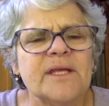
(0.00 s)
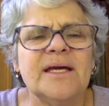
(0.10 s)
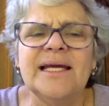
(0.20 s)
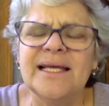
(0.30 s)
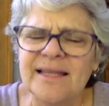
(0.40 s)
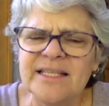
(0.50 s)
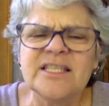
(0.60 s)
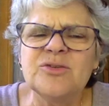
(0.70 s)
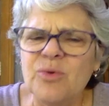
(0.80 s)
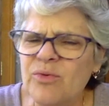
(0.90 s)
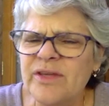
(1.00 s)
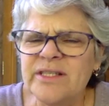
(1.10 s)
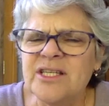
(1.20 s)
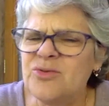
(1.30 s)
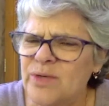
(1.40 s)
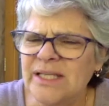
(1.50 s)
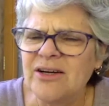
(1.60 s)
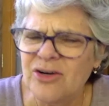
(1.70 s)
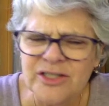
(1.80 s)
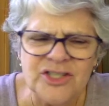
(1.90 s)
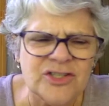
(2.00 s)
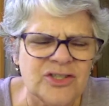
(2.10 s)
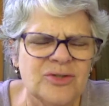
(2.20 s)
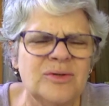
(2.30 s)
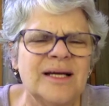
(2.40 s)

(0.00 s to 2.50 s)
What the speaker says: This is really hard to do.